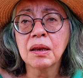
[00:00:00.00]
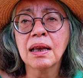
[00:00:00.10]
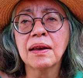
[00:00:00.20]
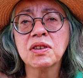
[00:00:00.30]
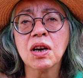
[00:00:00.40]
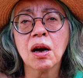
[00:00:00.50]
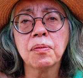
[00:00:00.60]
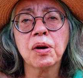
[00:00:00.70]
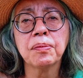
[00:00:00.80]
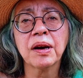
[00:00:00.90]
the leaves I
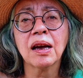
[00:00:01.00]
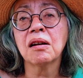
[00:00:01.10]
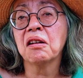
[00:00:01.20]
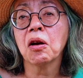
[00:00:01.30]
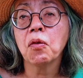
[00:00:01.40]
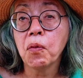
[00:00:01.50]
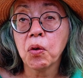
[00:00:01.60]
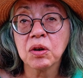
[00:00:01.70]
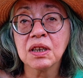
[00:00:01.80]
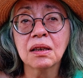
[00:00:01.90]
propagated in
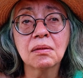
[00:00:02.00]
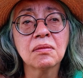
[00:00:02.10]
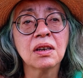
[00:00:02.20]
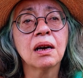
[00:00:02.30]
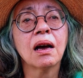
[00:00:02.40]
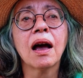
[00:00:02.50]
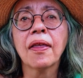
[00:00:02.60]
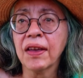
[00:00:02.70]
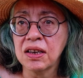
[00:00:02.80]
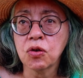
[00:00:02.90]
water
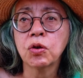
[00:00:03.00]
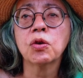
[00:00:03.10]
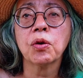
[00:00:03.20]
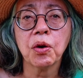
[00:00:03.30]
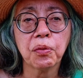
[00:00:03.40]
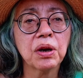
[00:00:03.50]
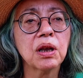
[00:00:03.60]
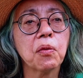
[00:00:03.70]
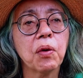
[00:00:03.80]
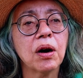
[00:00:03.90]
and they do grow
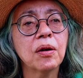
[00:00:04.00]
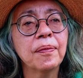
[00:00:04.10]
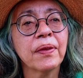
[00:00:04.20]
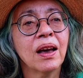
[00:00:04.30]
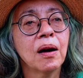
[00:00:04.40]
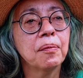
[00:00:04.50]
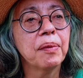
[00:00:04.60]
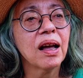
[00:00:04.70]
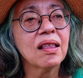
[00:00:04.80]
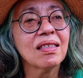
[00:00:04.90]
really well,
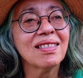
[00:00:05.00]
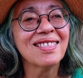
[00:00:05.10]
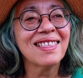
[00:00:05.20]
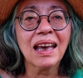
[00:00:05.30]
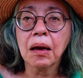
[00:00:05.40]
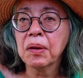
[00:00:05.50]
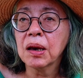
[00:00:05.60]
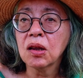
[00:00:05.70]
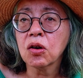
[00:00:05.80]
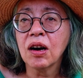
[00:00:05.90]
but they can be
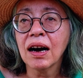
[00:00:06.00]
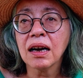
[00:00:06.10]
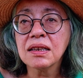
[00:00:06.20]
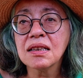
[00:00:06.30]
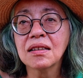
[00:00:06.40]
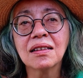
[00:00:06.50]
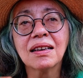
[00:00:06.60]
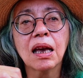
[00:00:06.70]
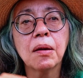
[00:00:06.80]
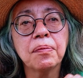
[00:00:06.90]
a little hard to
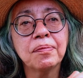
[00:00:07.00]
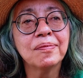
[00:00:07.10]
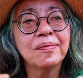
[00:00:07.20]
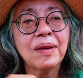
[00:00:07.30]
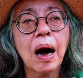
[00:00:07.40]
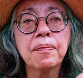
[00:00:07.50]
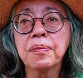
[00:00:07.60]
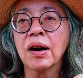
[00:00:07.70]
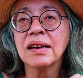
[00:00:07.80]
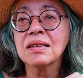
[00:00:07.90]
keep
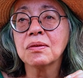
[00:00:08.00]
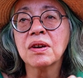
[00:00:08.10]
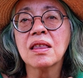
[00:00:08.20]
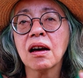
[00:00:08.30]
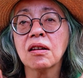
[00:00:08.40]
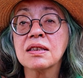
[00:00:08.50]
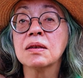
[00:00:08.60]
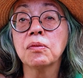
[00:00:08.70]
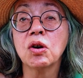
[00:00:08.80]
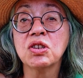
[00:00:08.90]
upright without
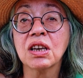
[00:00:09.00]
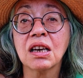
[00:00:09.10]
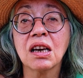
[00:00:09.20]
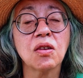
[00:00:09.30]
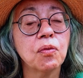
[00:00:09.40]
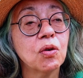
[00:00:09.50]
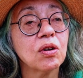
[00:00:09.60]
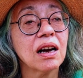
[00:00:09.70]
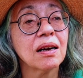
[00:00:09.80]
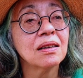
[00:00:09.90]
submerging it in the
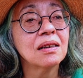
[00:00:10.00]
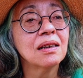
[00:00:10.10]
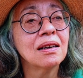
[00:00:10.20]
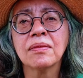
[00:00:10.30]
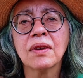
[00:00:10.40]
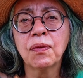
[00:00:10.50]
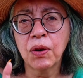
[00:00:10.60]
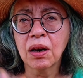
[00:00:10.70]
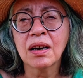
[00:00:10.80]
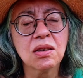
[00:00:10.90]
water. If
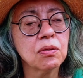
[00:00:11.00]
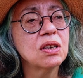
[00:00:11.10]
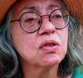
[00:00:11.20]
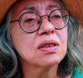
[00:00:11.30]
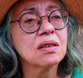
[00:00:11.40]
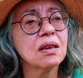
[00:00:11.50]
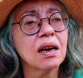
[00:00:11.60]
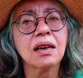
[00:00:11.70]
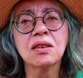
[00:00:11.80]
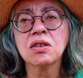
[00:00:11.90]
you guys are interested,
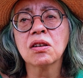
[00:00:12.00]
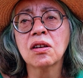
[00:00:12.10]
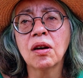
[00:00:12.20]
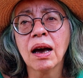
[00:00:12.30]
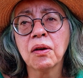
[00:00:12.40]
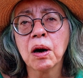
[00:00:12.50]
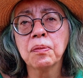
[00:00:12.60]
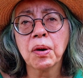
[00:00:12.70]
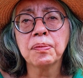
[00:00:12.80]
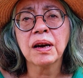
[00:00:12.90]
I can show you how I
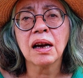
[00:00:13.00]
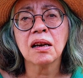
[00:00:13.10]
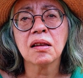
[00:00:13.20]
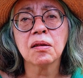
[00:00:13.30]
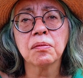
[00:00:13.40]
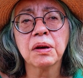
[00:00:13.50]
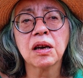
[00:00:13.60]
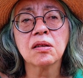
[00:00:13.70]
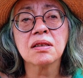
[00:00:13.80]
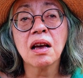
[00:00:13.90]
propagated them
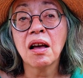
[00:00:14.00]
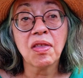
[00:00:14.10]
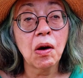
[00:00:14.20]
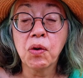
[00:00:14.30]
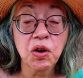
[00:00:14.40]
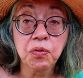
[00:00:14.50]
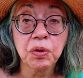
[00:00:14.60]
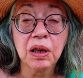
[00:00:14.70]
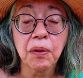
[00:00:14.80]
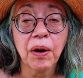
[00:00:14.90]
because that worked really